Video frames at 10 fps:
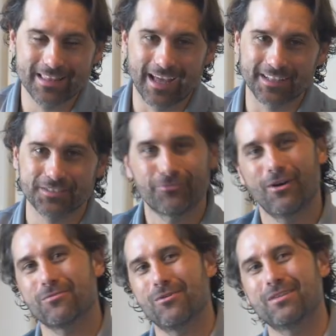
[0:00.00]
That's
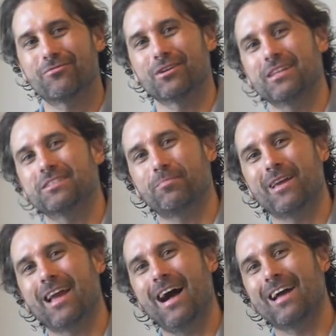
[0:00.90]
fun one for Lispy
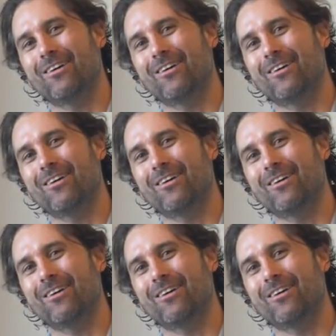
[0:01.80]
guy